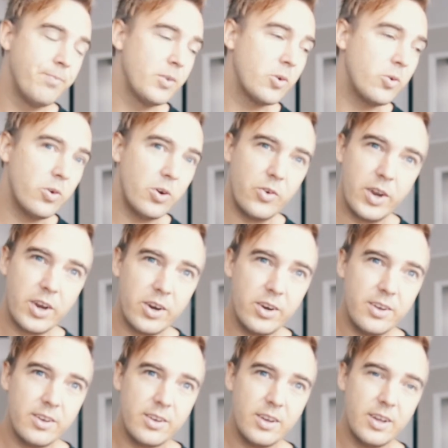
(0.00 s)
court
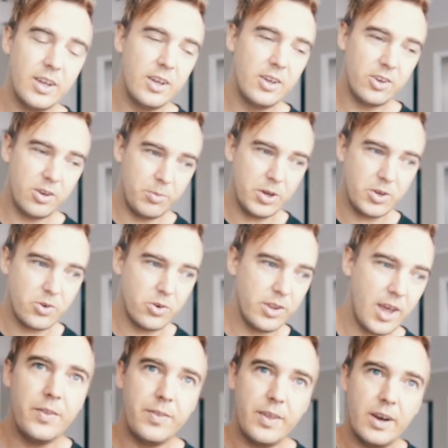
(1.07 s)
records, to make sure
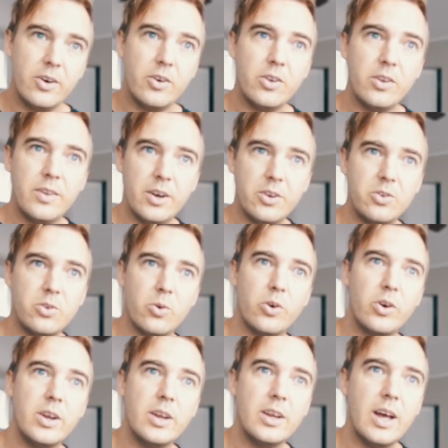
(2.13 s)
that their
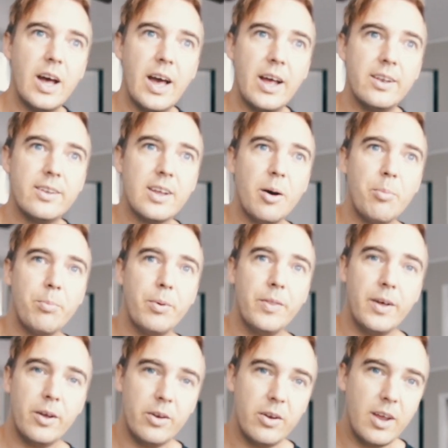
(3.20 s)
story adds up and
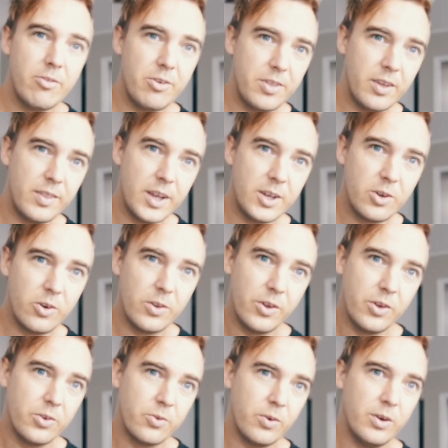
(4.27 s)
that everything they told
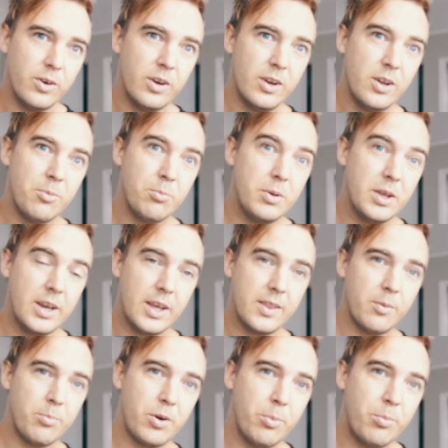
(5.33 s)
us when meeting at
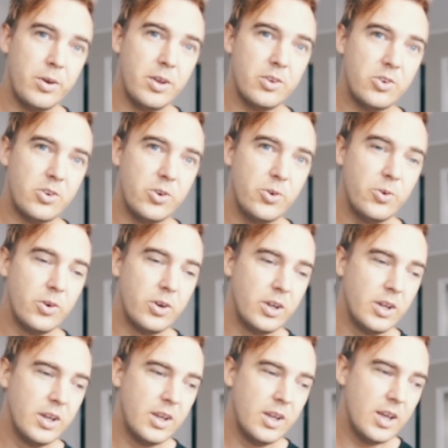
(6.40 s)
the property is true.
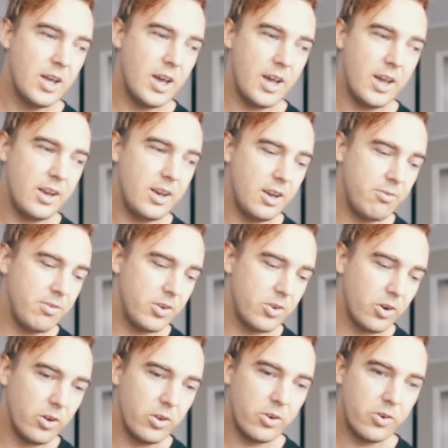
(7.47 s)
And if it's
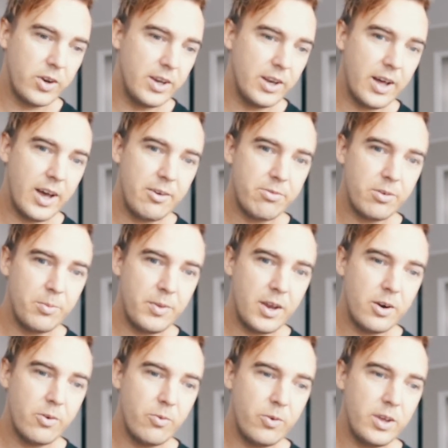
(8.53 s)
all green light from
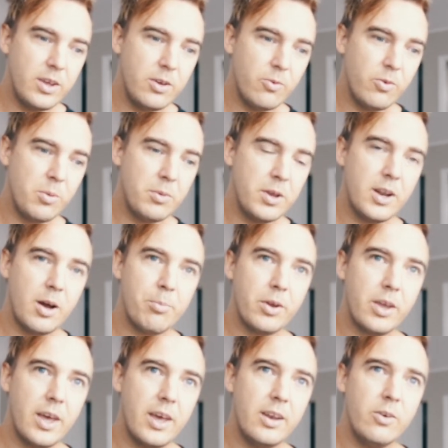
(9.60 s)
there, we meet up
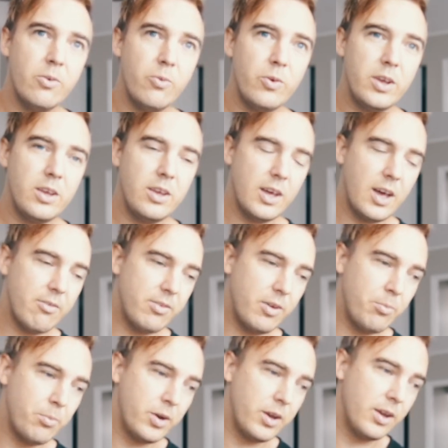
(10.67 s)
again. We have
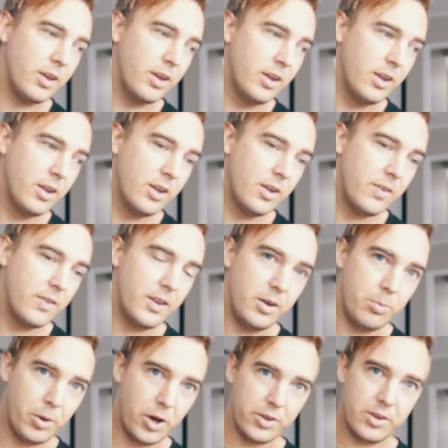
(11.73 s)
them bring the
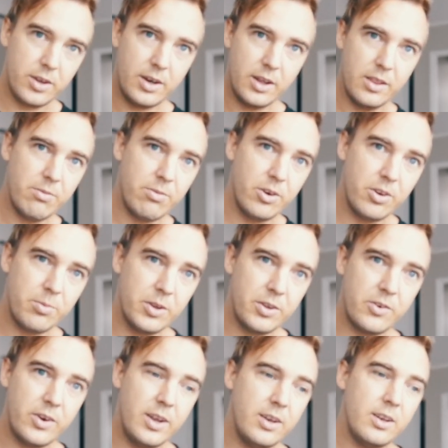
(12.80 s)
deposit and the first month's
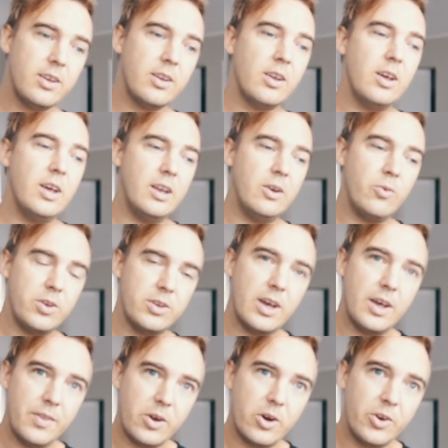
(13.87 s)
rent, and we
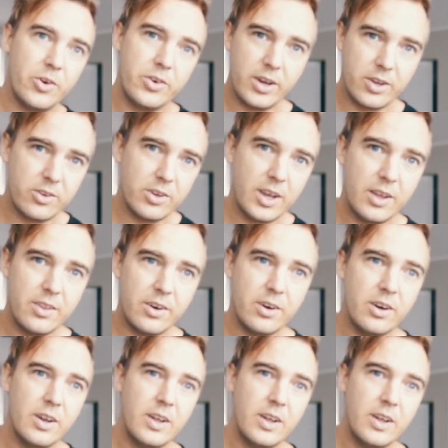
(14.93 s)
sign the contracts together,